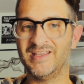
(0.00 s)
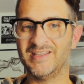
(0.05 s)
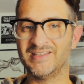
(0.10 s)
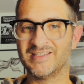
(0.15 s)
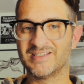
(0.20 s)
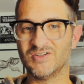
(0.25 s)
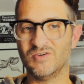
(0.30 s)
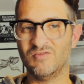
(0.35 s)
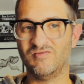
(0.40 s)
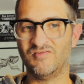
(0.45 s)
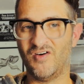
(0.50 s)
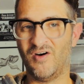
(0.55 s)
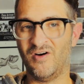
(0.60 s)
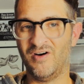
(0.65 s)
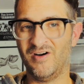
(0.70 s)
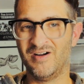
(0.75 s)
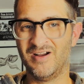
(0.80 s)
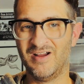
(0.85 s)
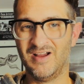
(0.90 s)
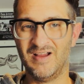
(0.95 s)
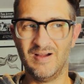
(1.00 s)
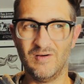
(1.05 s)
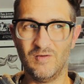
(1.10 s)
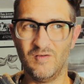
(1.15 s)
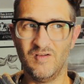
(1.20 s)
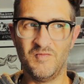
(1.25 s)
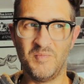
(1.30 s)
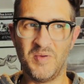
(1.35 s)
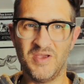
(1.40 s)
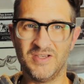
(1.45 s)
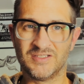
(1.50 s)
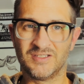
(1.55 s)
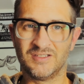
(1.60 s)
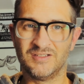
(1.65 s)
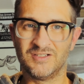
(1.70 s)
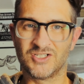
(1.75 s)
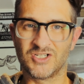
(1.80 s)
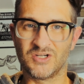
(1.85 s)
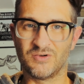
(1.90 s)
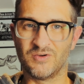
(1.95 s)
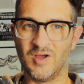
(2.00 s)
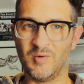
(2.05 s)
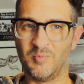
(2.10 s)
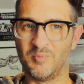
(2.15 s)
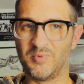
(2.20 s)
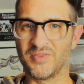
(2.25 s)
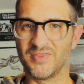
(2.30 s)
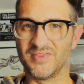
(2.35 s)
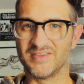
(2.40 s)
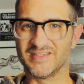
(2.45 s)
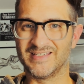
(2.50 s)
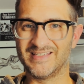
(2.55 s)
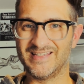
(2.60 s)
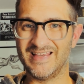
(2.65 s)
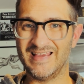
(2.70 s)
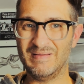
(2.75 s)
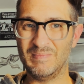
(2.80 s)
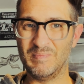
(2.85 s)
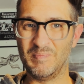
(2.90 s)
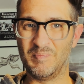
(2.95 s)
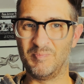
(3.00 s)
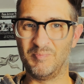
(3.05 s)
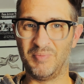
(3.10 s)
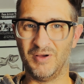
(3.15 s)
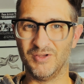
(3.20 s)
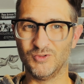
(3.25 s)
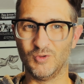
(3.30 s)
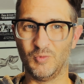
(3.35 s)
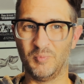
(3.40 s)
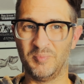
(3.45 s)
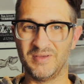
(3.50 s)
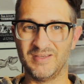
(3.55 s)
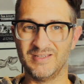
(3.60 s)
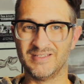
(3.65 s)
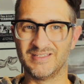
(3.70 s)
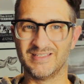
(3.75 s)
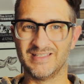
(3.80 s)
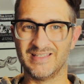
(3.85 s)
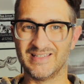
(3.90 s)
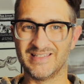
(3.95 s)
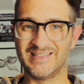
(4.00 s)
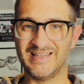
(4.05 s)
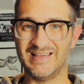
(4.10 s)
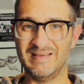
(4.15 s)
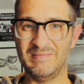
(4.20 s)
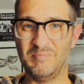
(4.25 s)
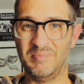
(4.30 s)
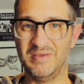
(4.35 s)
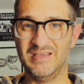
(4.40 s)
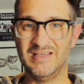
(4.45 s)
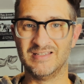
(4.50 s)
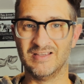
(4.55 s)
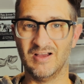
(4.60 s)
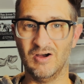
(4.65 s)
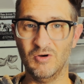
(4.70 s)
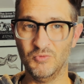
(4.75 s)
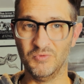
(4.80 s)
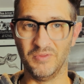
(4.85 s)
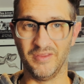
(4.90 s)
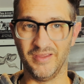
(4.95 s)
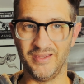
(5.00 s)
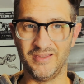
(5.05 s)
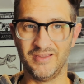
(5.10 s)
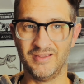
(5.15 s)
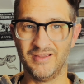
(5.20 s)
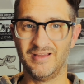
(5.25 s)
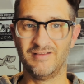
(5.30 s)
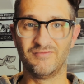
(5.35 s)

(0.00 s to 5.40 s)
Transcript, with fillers: And so far, we've basically shown up with the same puzzle piece and the same piece only